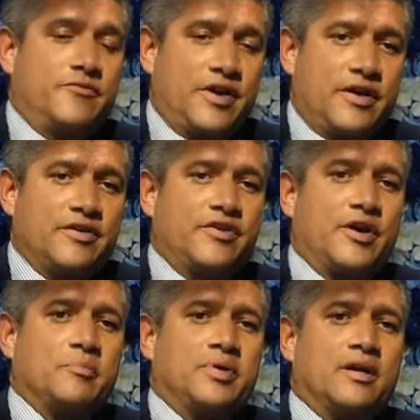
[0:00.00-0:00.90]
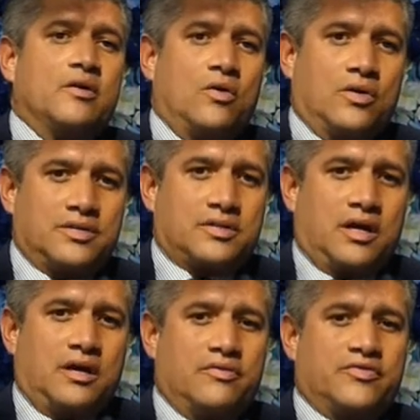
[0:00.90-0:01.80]
very, very big goals
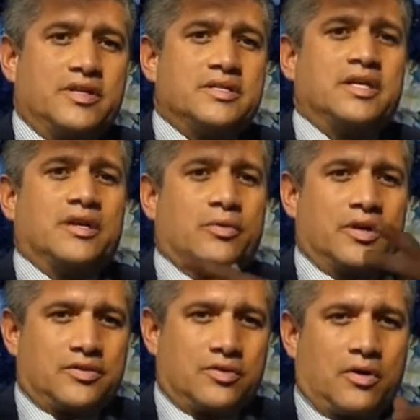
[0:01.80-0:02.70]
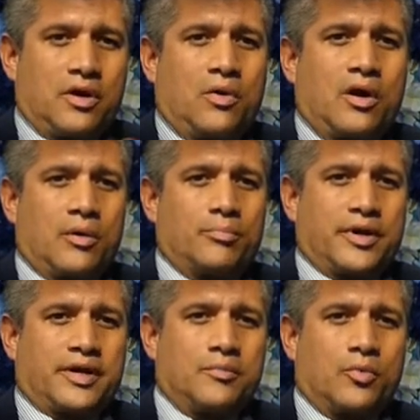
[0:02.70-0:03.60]
of continuing to grow our
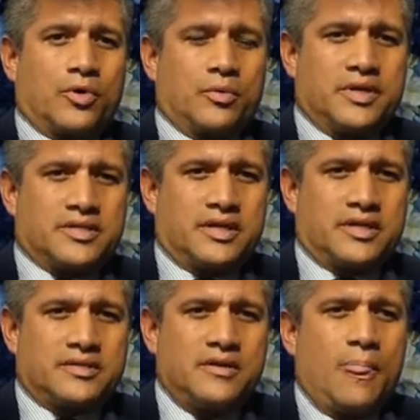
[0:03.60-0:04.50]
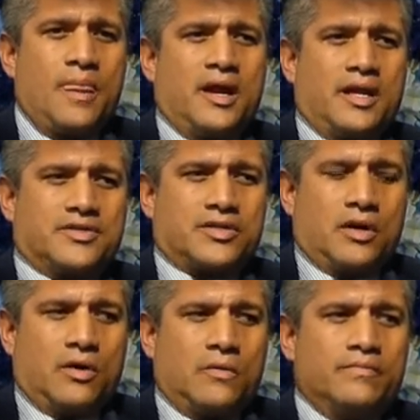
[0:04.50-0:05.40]
brick and mortar business, and
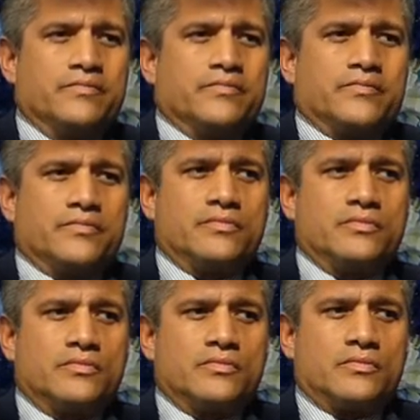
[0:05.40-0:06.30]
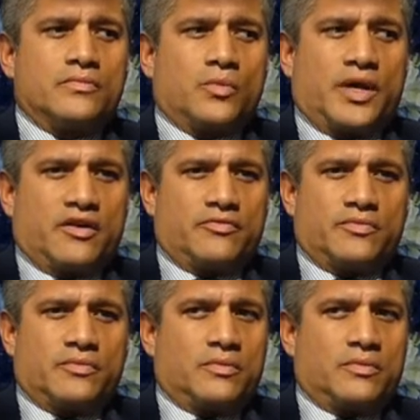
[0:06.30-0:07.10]
so we have